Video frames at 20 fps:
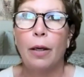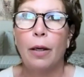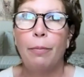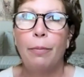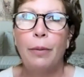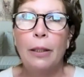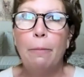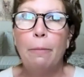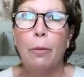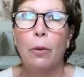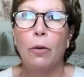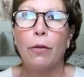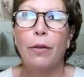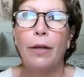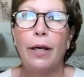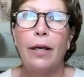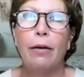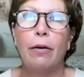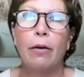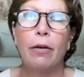people
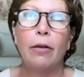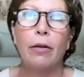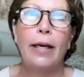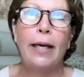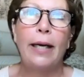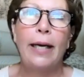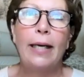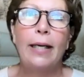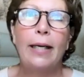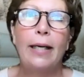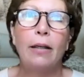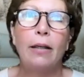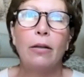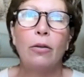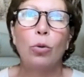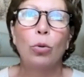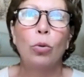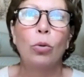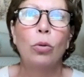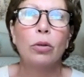that are adding
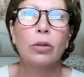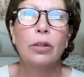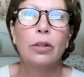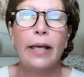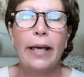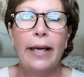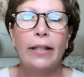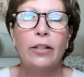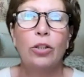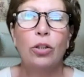Google tags